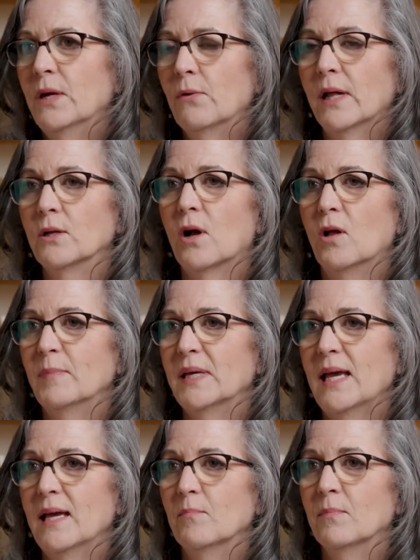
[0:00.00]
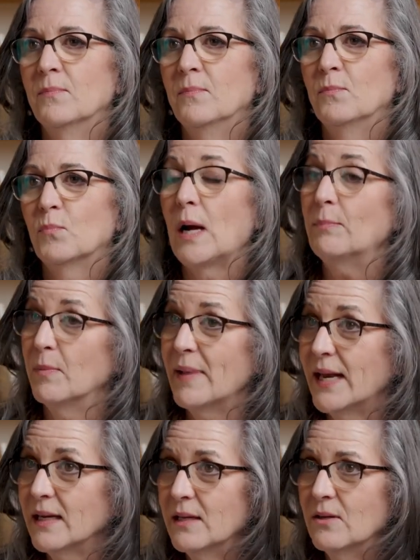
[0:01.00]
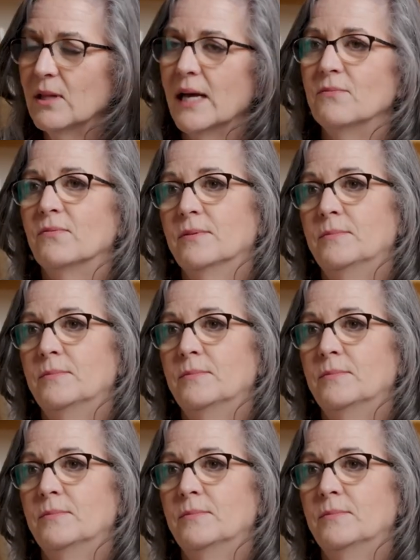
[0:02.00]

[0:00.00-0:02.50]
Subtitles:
alcohol became problematic in your life.